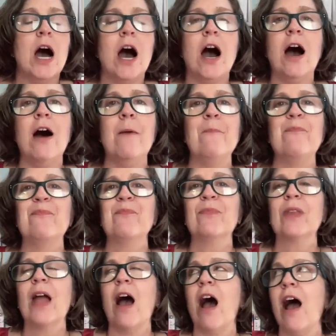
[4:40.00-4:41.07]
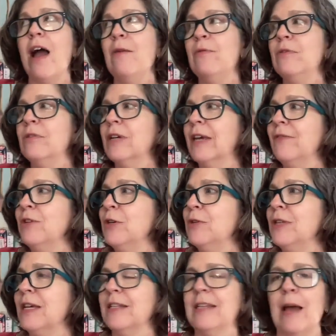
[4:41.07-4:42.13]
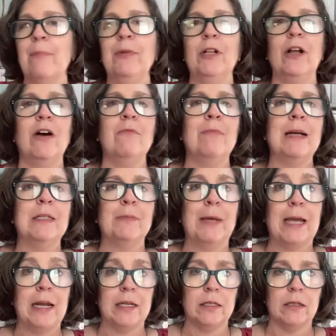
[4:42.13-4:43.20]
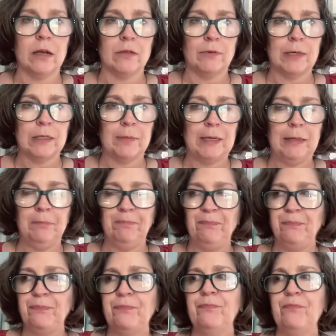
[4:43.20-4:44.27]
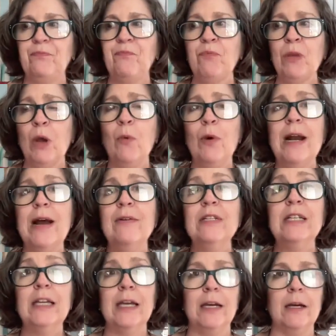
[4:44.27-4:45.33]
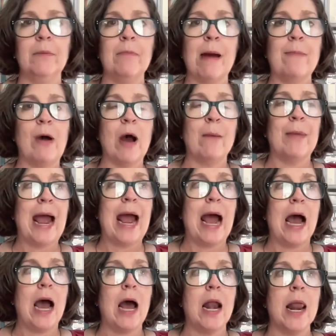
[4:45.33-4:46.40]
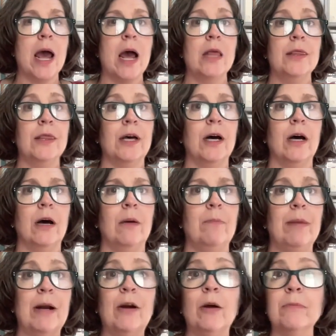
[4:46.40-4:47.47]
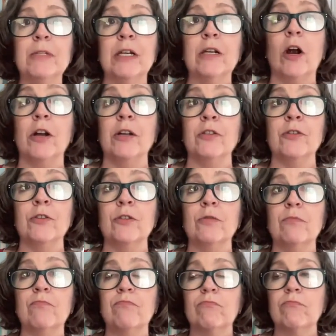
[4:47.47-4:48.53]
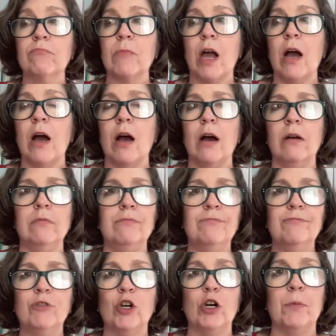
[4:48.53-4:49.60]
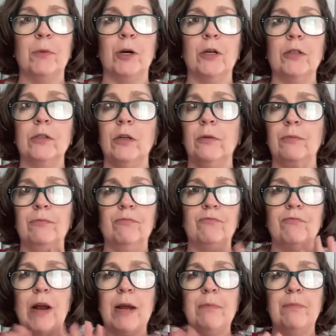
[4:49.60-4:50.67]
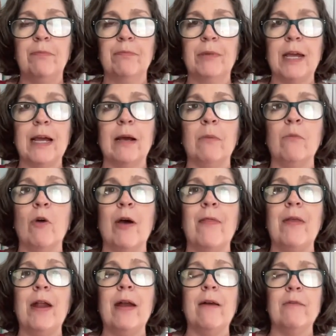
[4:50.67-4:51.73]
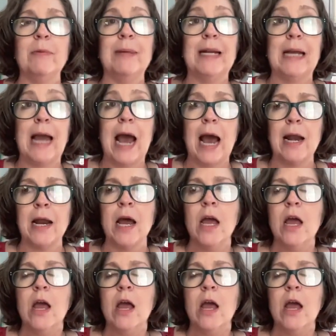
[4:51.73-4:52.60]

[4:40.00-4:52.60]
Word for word: Um, I will give you the example of my spaghetti sauce recipe when I was a kid, my mom had the Better Homes and Gardens uh, cookbook, the red gingham one that everybody had.